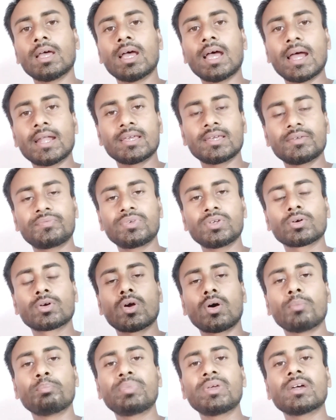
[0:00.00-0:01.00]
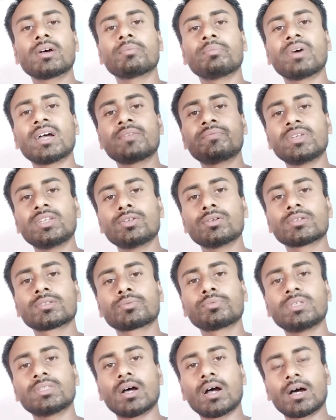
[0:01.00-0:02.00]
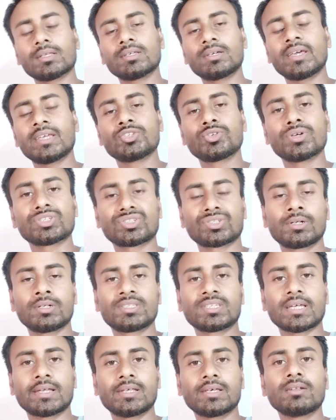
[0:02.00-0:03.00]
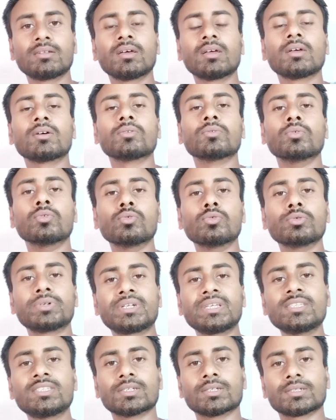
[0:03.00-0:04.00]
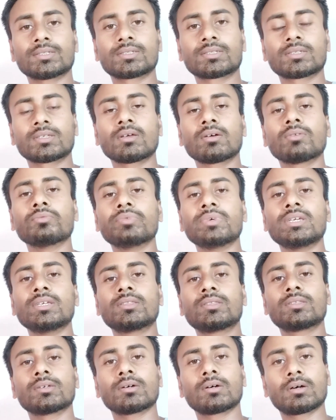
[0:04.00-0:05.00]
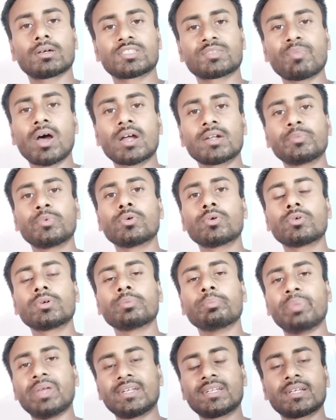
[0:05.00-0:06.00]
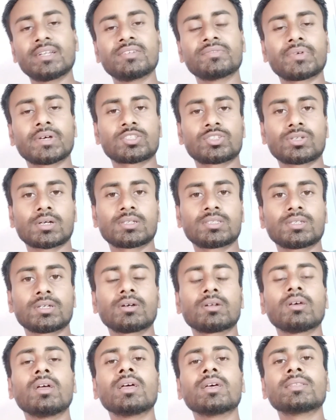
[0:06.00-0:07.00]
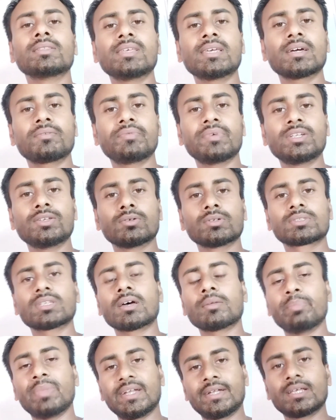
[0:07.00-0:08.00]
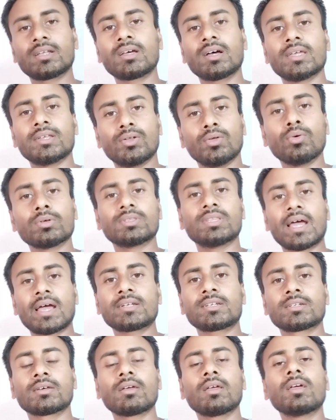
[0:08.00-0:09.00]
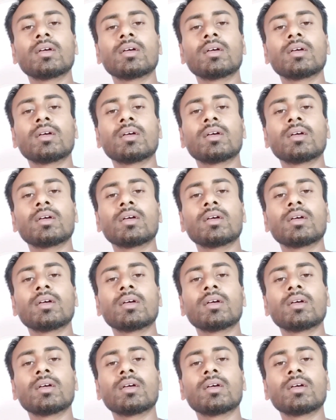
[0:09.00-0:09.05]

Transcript: And if you compare my videos with other educational channel who teaches with smart board, better infrastructure, their videos are better, I know that.